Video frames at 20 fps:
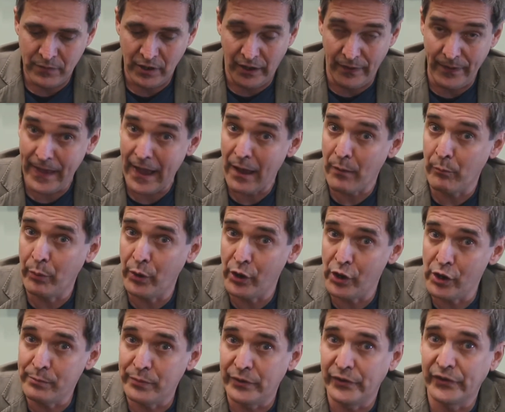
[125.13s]
And that
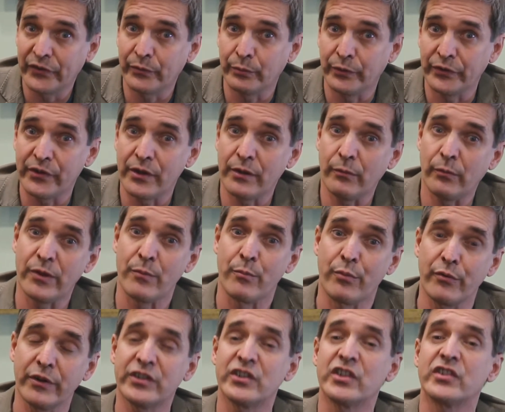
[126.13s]
purpose was that the
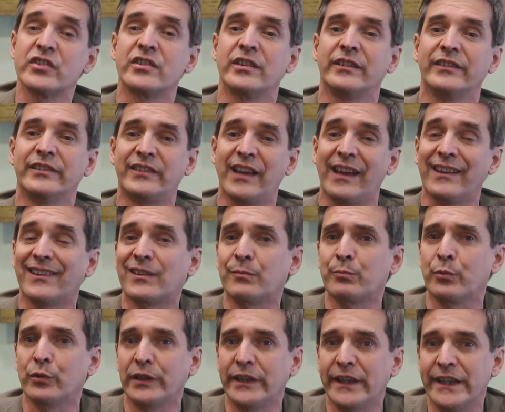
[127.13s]
British
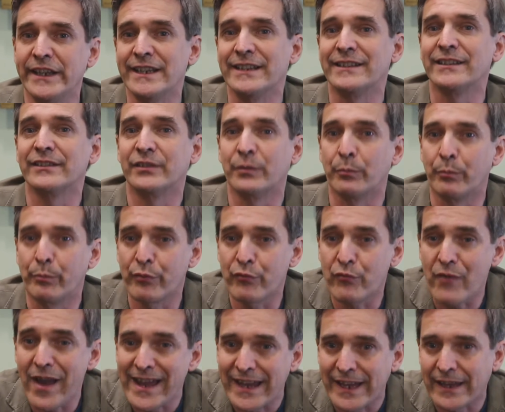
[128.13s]
desperately needed to
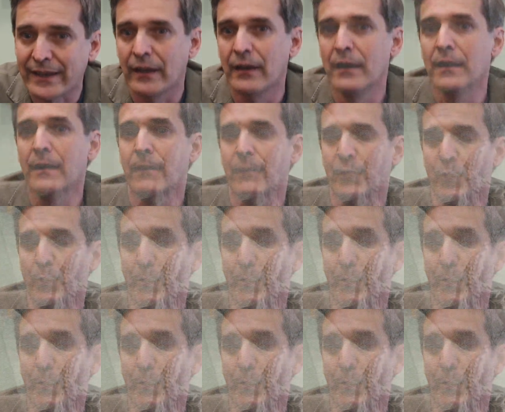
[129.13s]
break the